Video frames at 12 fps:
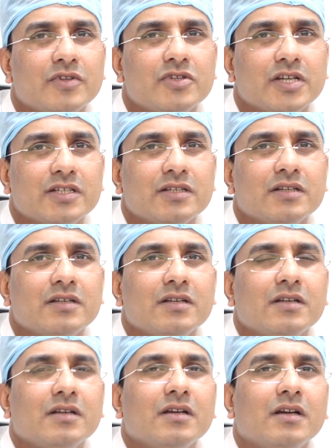chest,
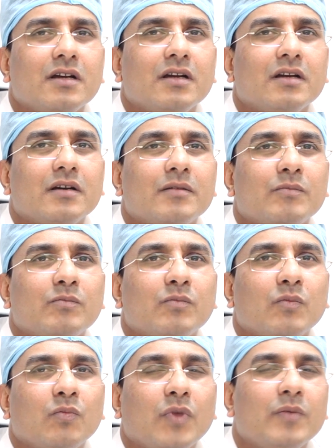um,
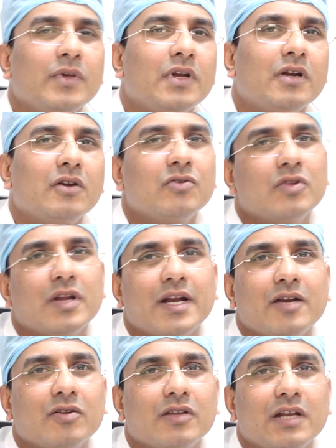maybe a little to the
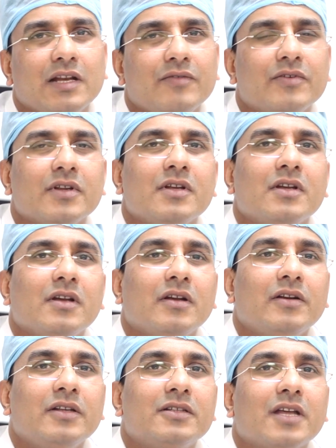right or the left,
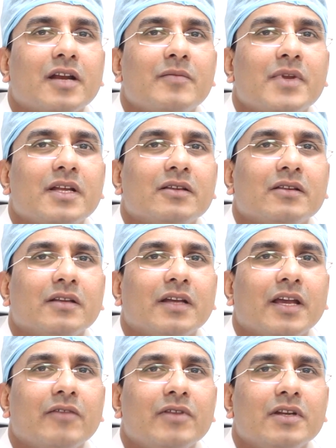described as a
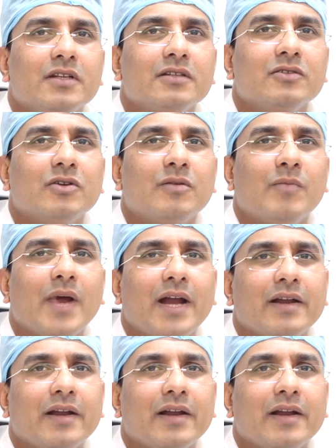heaviness or band